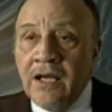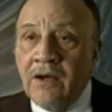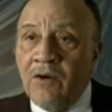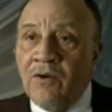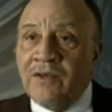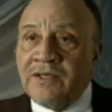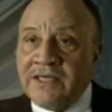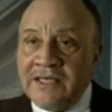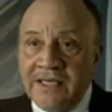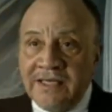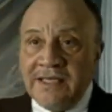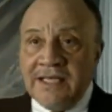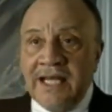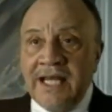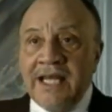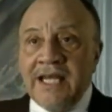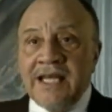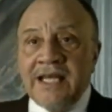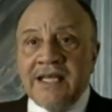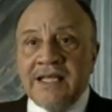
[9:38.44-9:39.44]
On the other
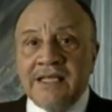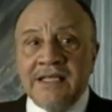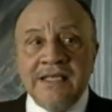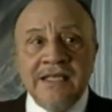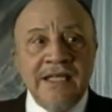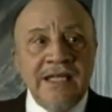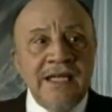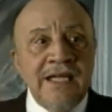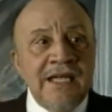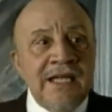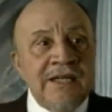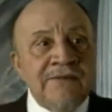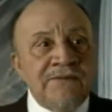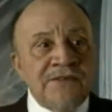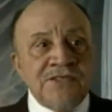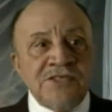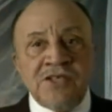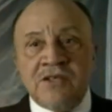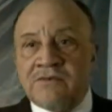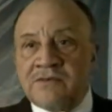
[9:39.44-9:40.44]
hand, if
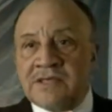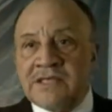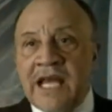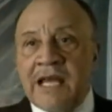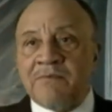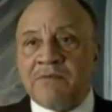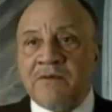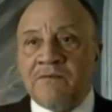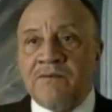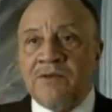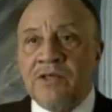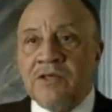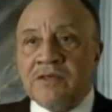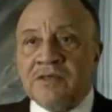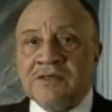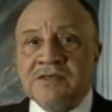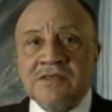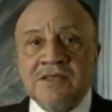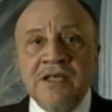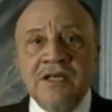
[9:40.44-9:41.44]
a certain type of
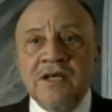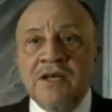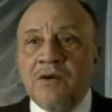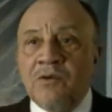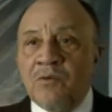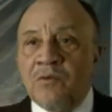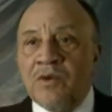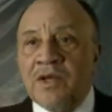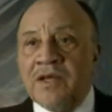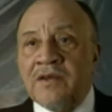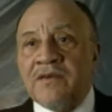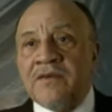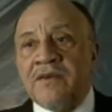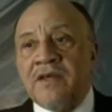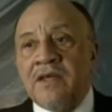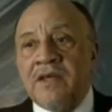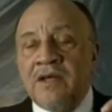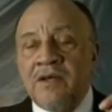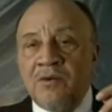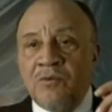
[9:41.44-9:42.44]
looks with,
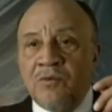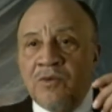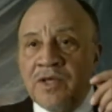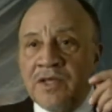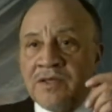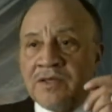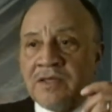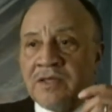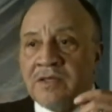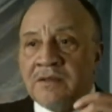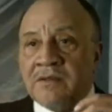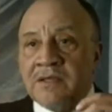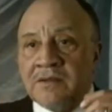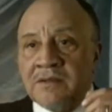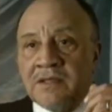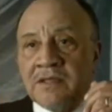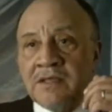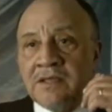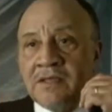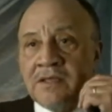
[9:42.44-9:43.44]
with uh,
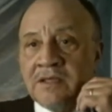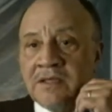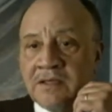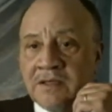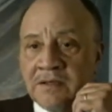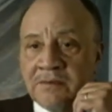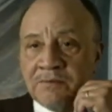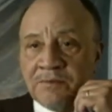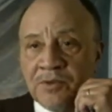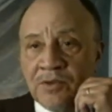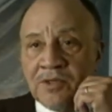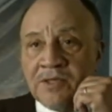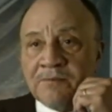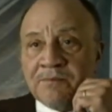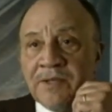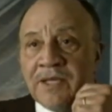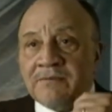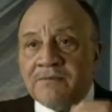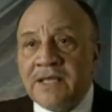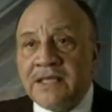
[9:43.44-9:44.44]
uh, poorly
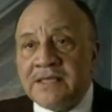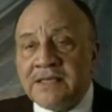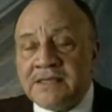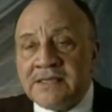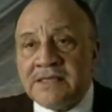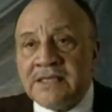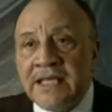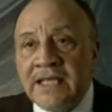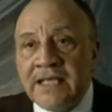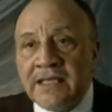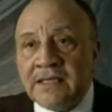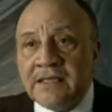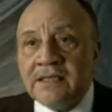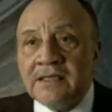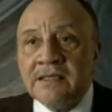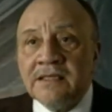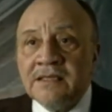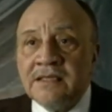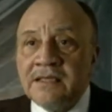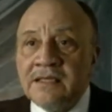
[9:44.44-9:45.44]
pigmented skin
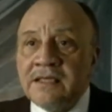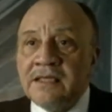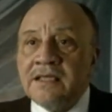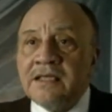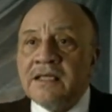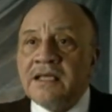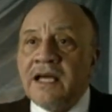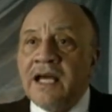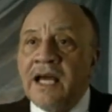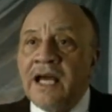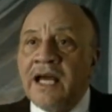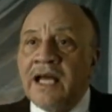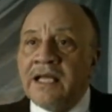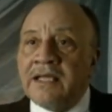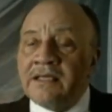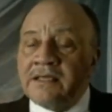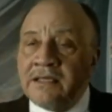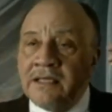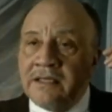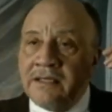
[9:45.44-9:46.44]

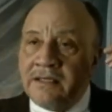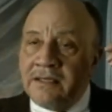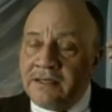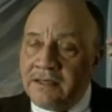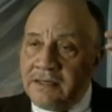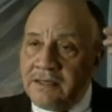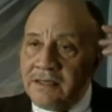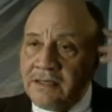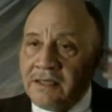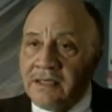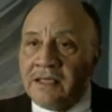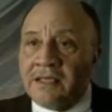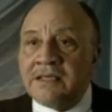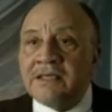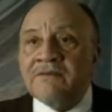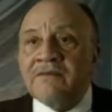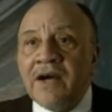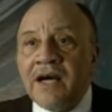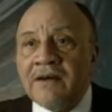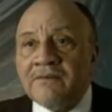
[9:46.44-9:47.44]
and uh,
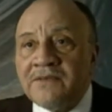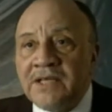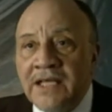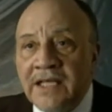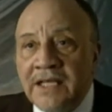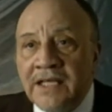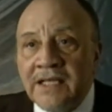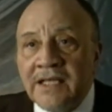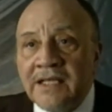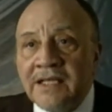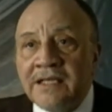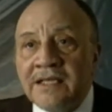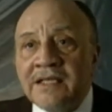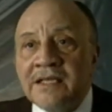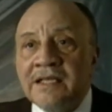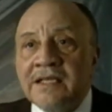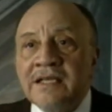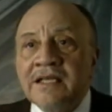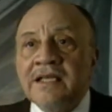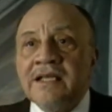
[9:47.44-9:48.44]
unevolved hair
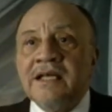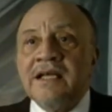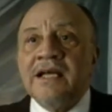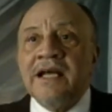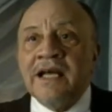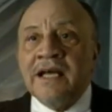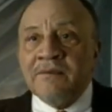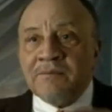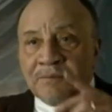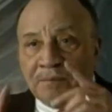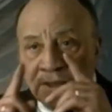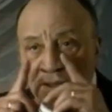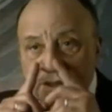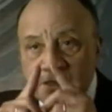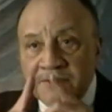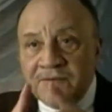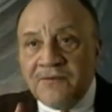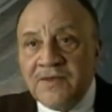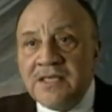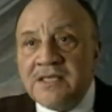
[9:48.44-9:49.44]
and
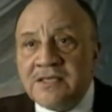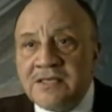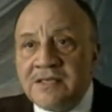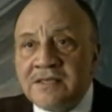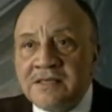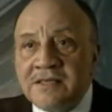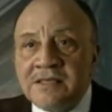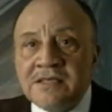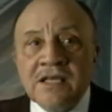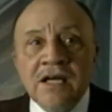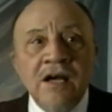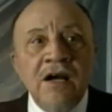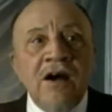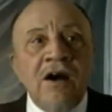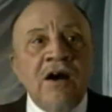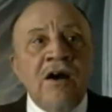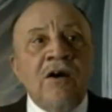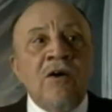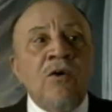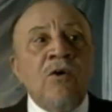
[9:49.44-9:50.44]
pinched features
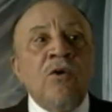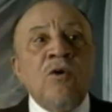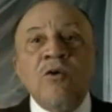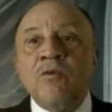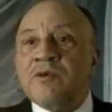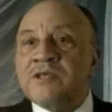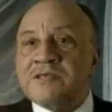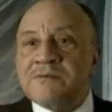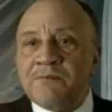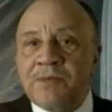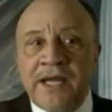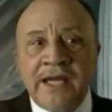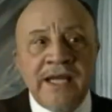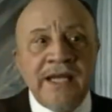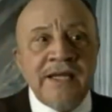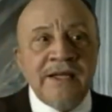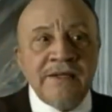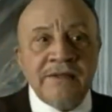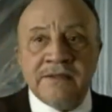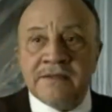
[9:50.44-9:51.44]
are always
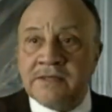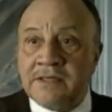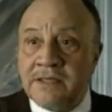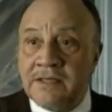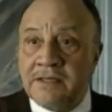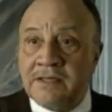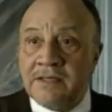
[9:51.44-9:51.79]
paired